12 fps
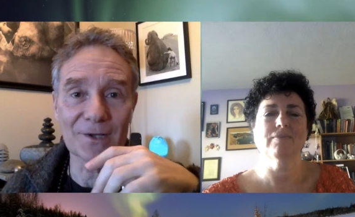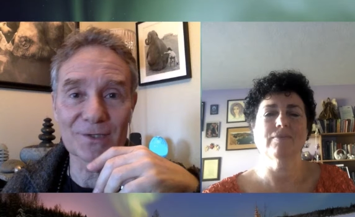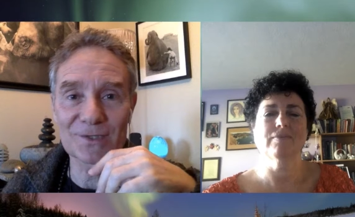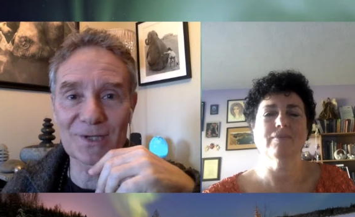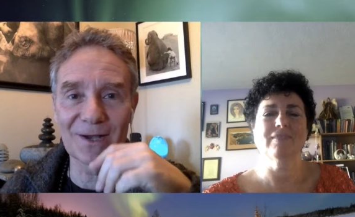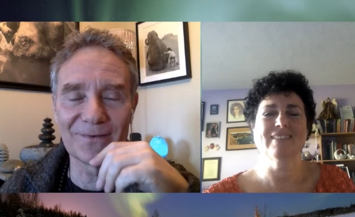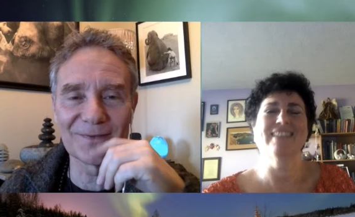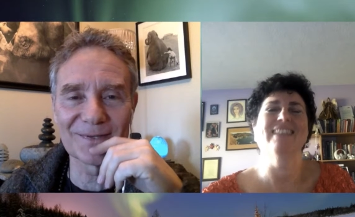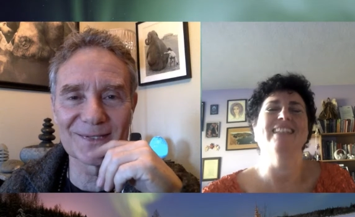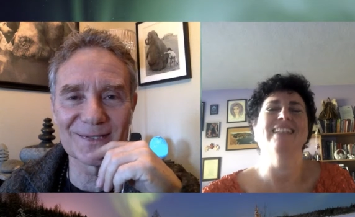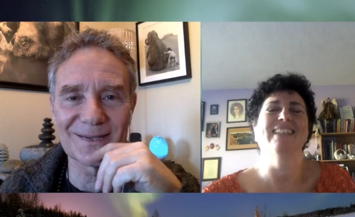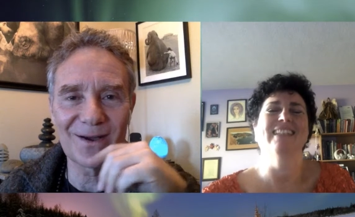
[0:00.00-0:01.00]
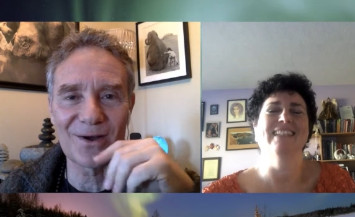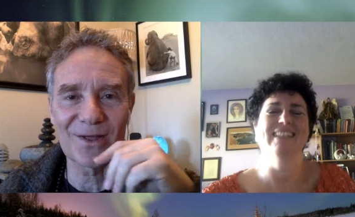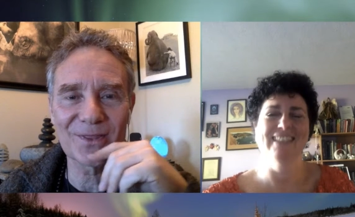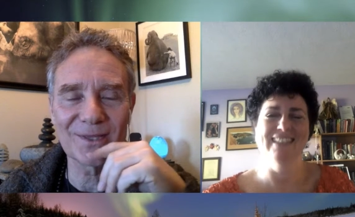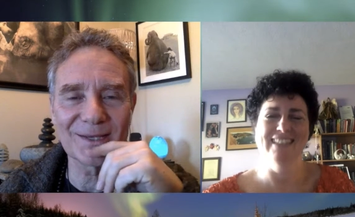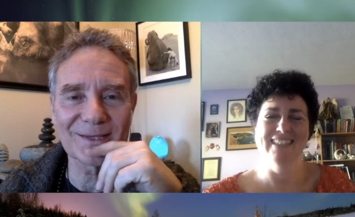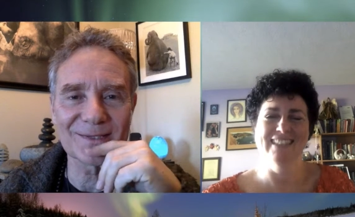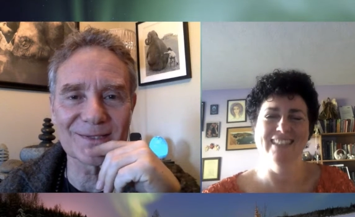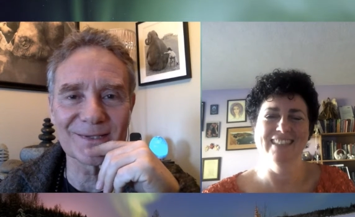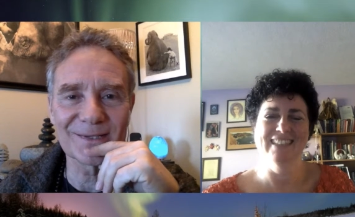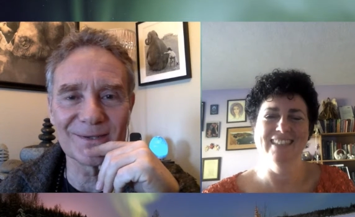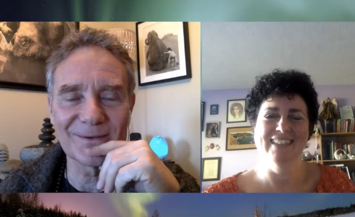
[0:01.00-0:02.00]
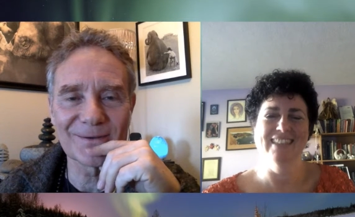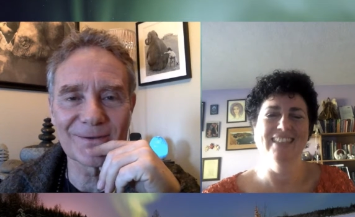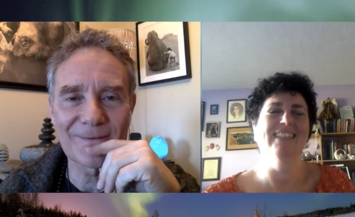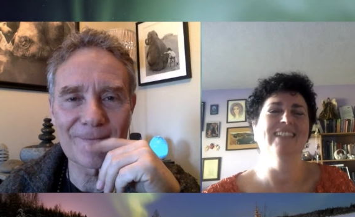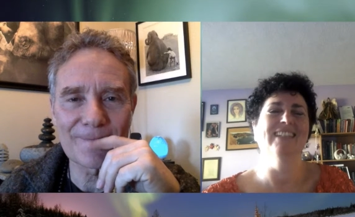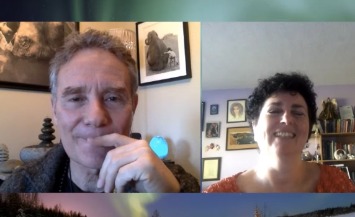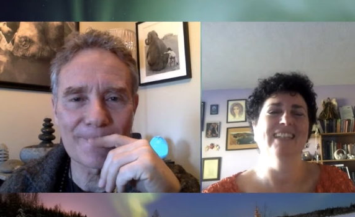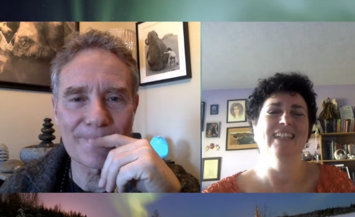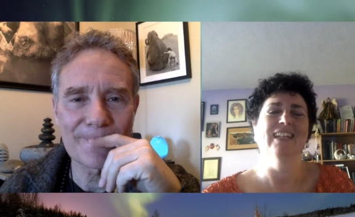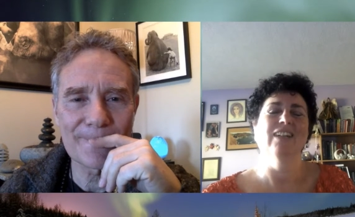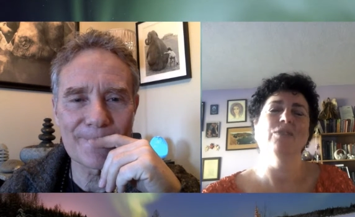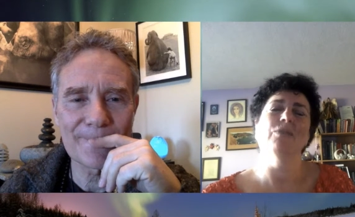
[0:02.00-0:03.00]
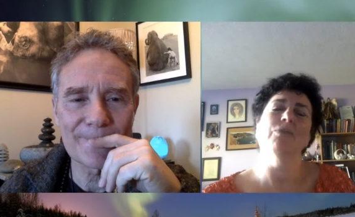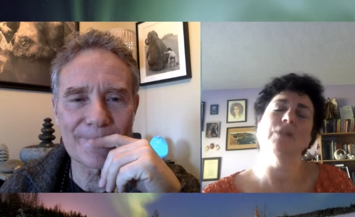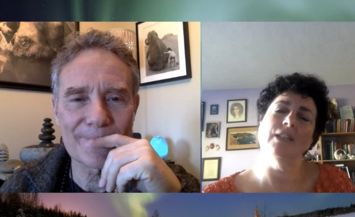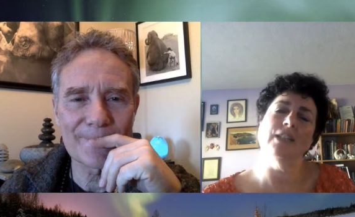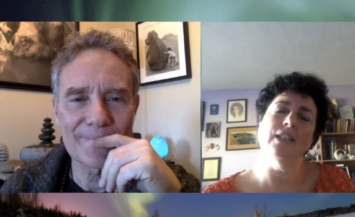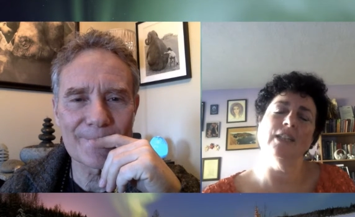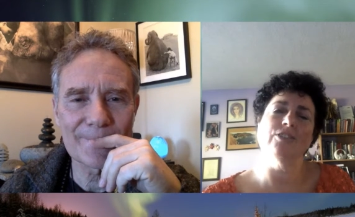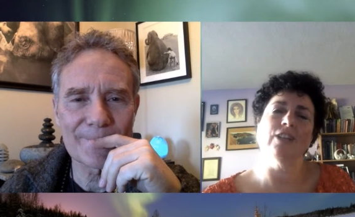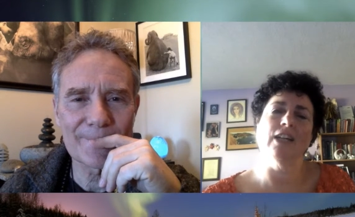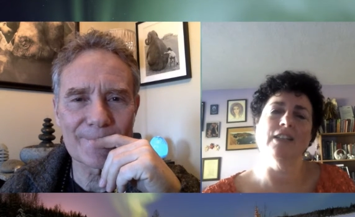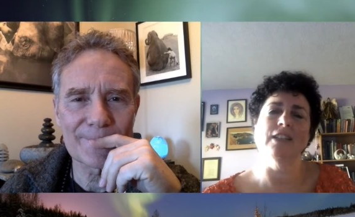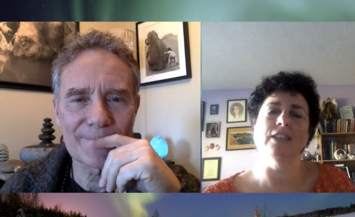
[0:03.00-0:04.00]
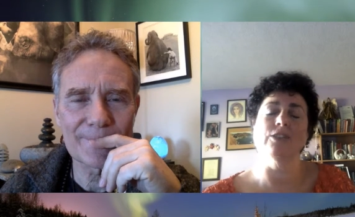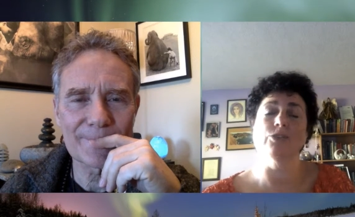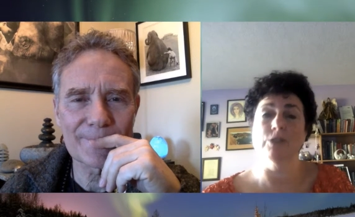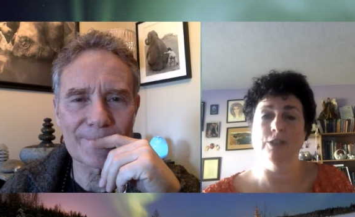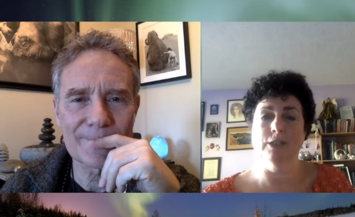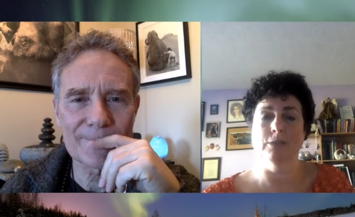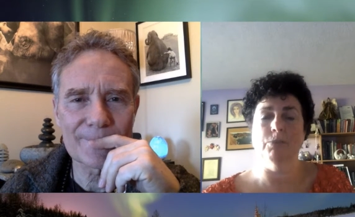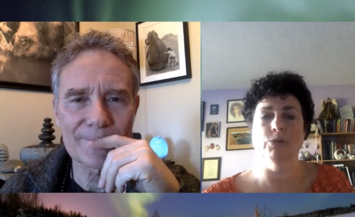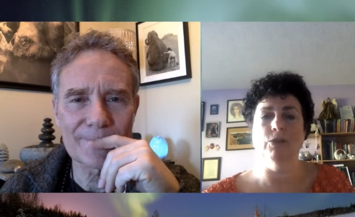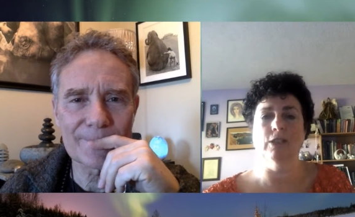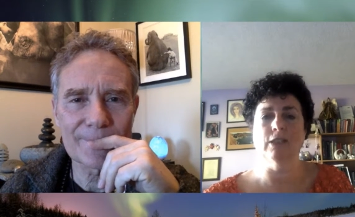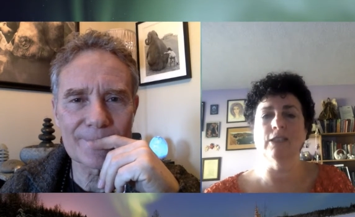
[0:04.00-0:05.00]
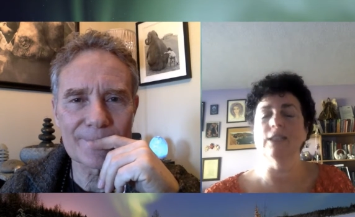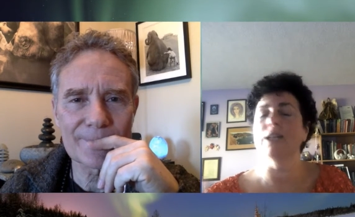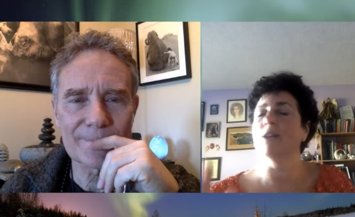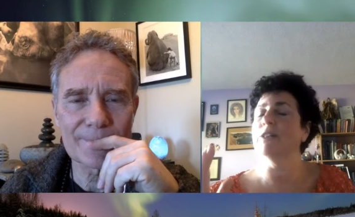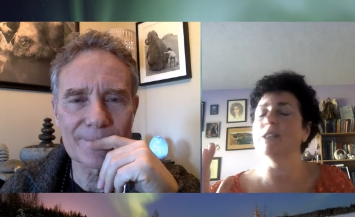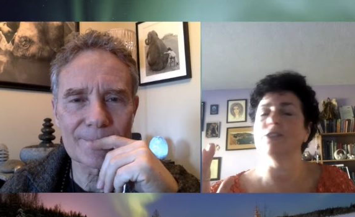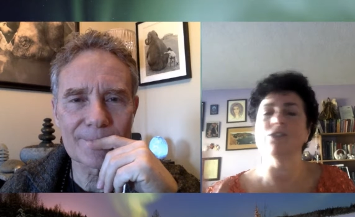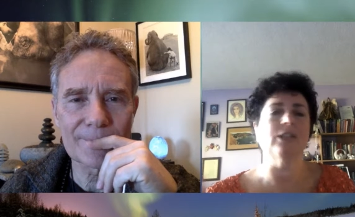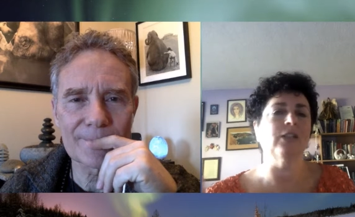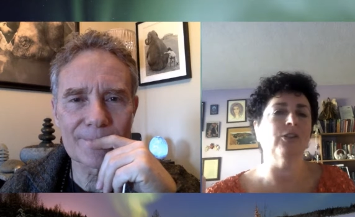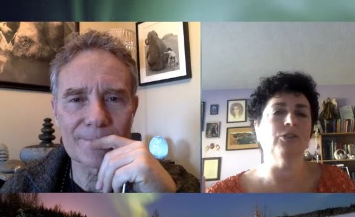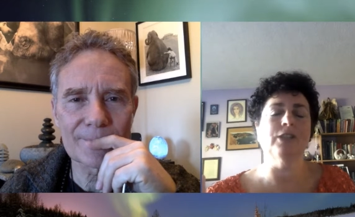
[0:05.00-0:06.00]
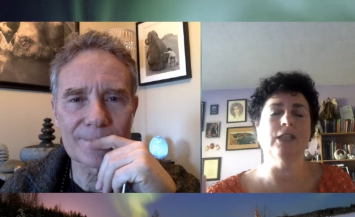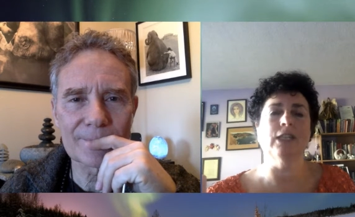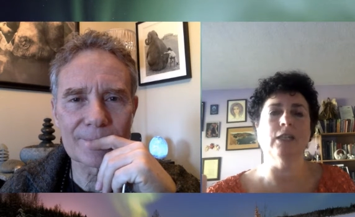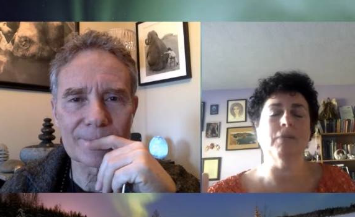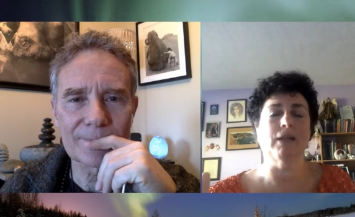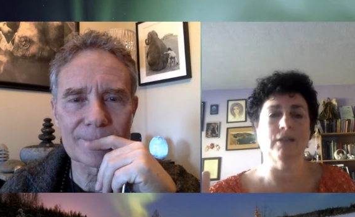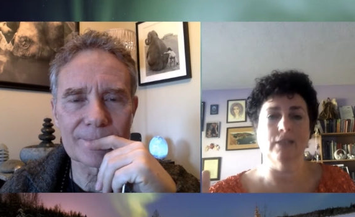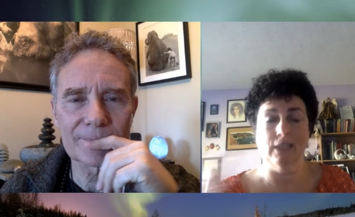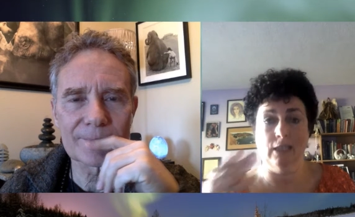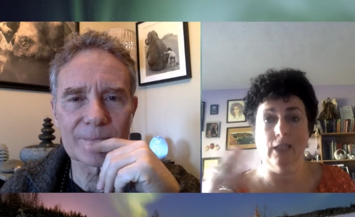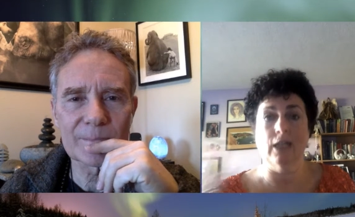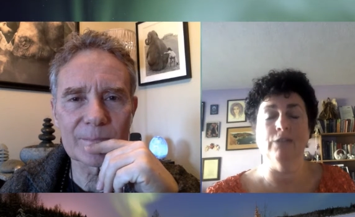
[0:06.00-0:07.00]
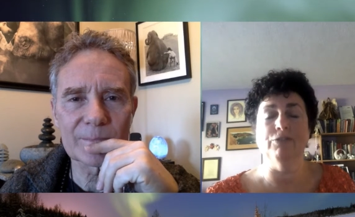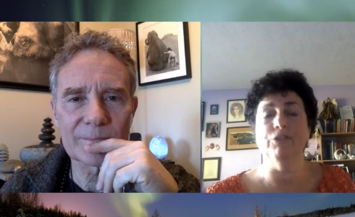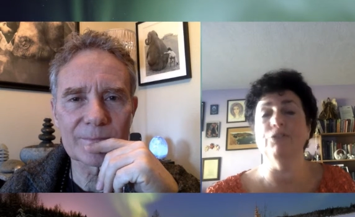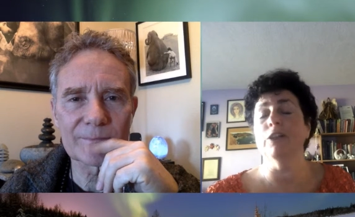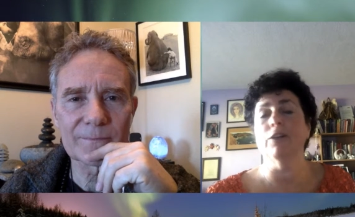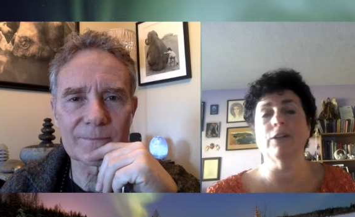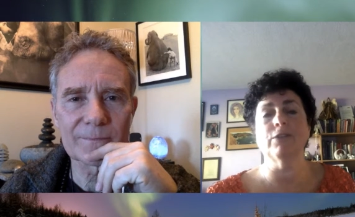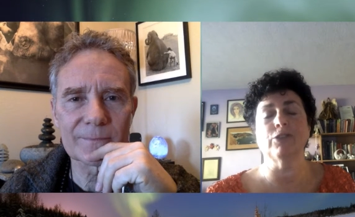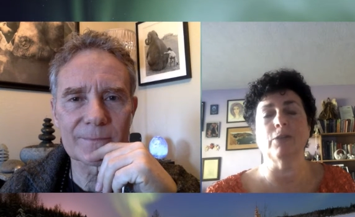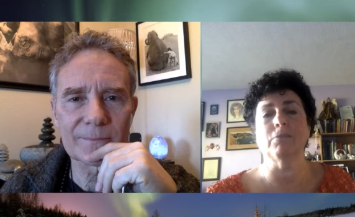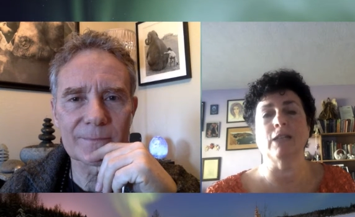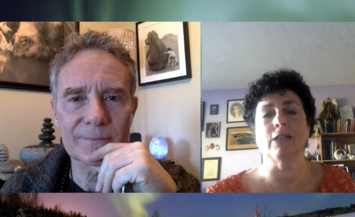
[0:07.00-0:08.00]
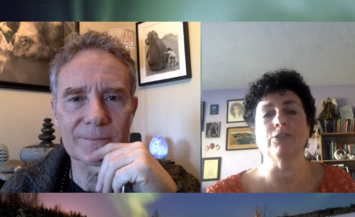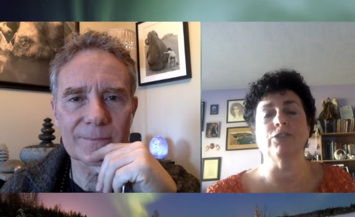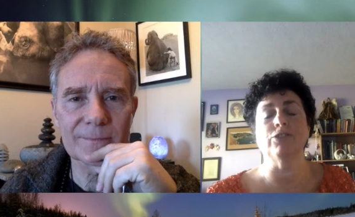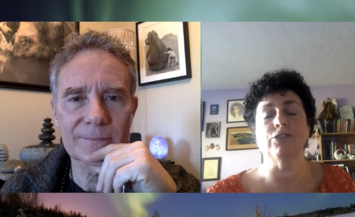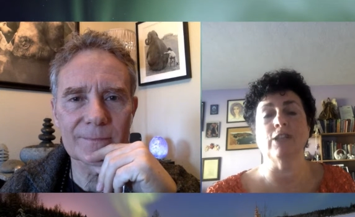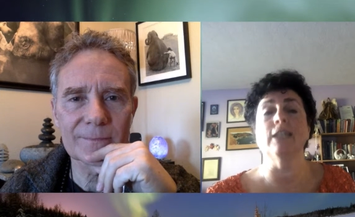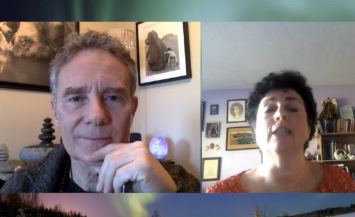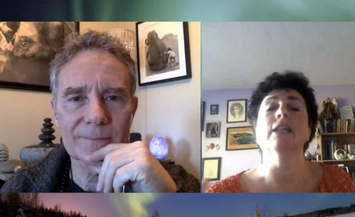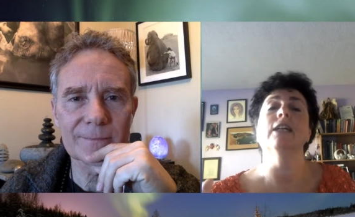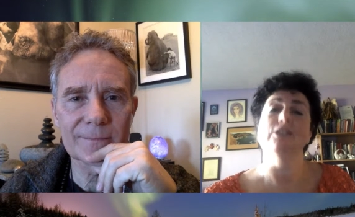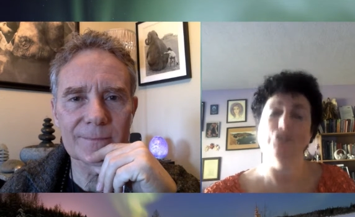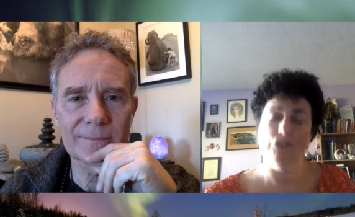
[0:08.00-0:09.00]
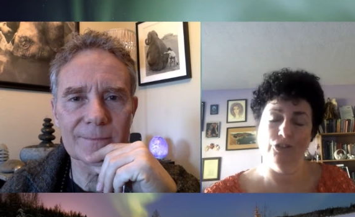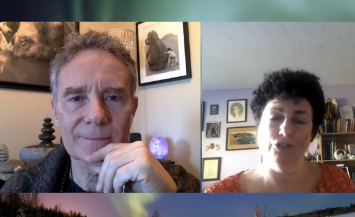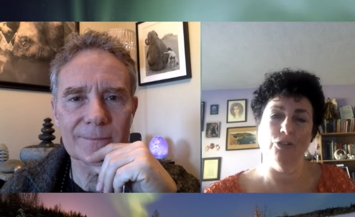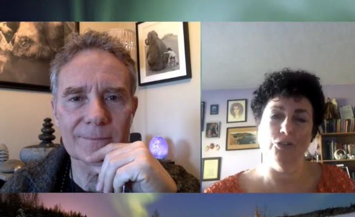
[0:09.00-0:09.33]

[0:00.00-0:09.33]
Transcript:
Speaker 1: stuff. Isn't how authentic is it? You know
Speaker 2: things I think is really important, you know, it's the old thing about in life if you don't have something nice to say, just don't